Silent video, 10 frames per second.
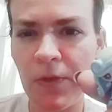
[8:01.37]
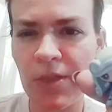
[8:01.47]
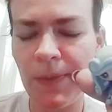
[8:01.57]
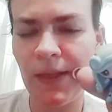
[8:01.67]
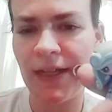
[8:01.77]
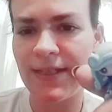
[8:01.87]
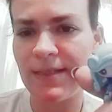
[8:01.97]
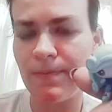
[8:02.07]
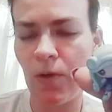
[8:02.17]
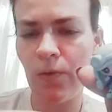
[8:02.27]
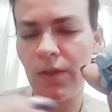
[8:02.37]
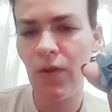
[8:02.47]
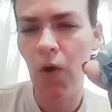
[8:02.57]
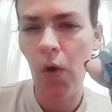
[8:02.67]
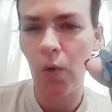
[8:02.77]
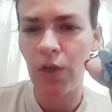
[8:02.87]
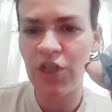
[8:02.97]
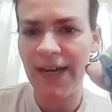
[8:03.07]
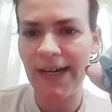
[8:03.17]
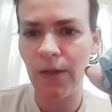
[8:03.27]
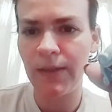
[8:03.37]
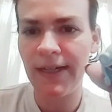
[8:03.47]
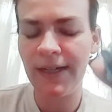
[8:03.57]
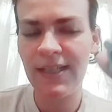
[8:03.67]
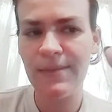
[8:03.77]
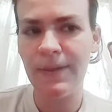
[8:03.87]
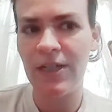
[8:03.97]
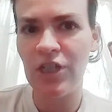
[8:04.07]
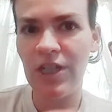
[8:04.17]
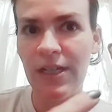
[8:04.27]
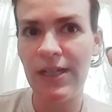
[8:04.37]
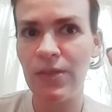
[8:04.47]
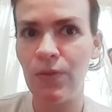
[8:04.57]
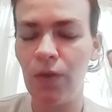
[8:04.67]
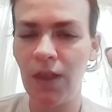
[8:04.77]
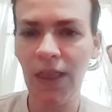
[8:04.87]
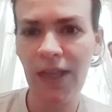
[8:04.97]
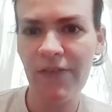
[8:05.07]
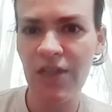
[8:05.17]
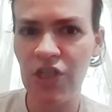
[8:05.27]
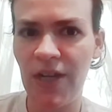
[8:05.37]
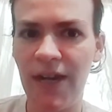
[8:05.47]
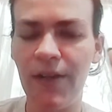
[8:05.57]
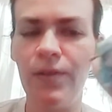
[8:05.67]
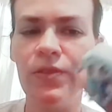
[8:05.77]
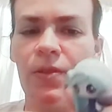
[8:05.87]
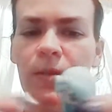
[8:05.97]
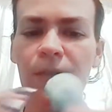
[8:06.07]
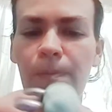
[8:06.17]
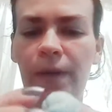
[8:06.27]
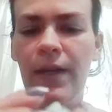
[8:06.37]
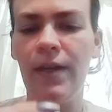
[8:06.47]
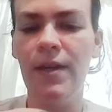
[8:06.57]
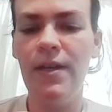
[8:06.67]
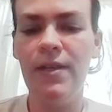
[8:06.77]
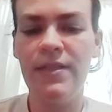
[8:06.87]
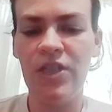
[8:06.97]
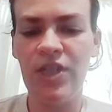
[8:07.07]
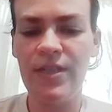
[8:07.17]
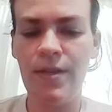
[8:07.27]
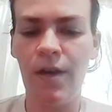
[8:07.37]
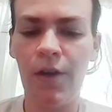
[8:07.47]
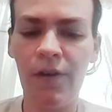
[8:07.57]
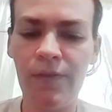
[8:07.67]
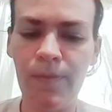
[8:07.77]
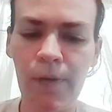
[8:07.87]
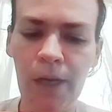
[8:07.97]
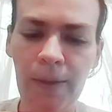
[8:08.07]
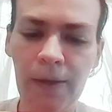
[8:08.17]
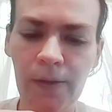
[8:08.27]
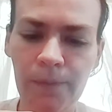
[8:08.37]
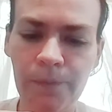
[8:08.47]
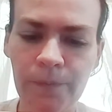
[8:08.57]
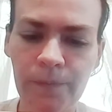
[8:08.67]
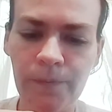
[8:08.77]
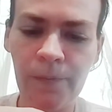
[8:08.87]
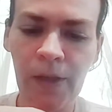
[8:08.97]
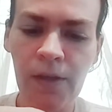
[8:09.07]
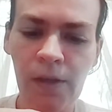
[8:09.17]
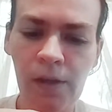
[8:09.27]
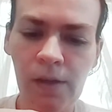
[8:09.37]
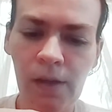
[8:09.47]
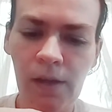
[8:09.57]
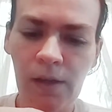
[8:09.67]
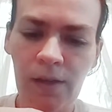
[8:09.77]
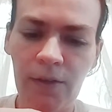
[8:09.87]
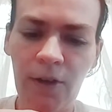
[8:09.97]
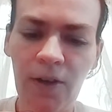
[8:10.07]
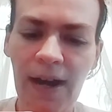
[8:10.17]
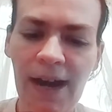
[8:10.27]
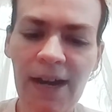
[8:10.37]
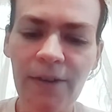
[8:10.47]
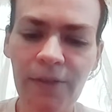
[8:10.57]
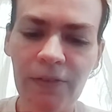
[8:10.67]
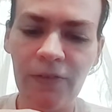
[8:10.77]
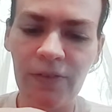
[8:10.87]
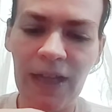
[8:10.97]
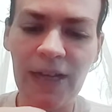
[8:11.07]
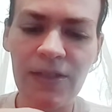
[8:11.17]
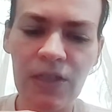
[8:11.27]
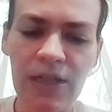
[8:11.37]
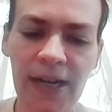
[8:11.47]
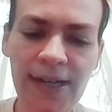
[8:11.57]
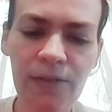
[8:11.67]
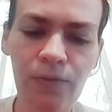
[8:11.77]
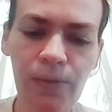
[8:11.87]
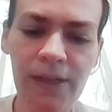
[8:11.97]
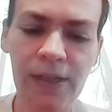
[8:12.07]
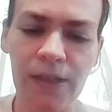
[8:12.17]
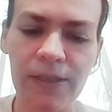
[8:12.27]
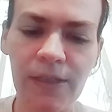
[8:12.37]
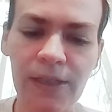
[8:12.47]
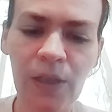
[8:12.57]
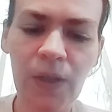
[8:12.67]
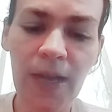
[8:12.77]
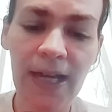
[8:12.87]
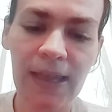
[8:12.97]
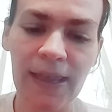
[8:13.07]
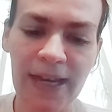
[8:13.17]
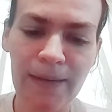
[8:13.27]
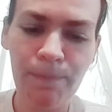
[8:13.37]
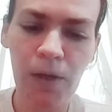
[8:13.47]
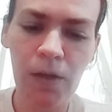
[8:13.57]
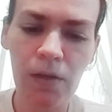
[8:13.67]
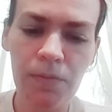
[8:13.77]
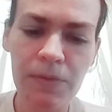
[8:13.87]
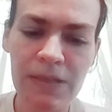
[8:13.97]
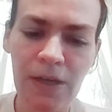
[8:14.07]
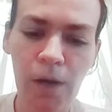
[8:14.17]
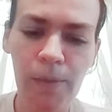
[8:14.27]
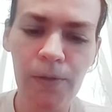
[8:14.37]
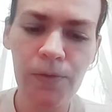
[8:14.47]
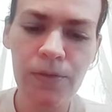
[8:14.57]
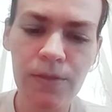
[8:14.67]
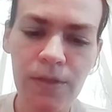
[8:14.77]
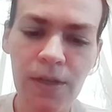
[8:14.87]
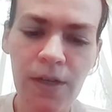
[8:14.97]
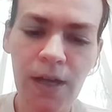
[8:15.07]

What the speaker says: are supposed to be like smoke or shadow lines, because she does live in the shadow, so to speak, since she's a daughter of the boogeyman. Her eye reflex are kind of weird. They look like light bulbs almost,